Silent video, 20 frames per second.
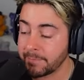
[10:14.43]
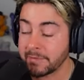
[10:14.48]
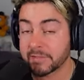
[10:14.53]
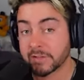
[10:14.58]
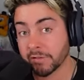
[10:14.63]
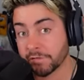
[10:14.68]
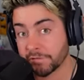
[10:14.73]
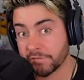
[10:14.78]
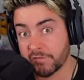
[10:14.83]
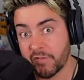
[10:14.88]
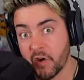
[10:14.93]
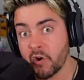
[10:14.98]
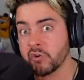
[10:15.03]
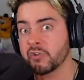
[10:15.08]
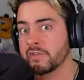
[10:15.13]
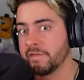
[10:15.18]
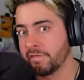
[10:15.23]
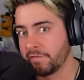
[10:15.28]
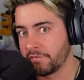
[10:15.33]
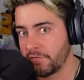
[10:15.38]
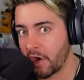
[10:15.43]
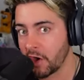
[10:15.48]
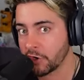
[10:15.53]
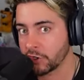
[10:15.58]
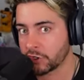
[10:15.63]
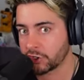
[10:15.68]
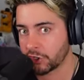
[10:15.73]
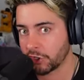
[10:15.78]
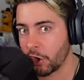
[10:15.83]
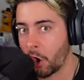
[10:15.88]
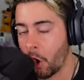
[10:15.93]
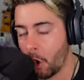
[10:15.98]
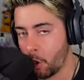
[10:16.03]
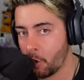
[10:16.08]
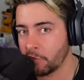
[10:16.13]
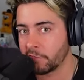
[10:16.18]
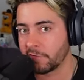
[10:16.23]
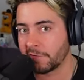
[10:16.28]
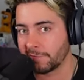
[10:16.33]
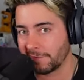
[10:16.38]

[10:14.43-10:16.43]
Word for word: It's the first version of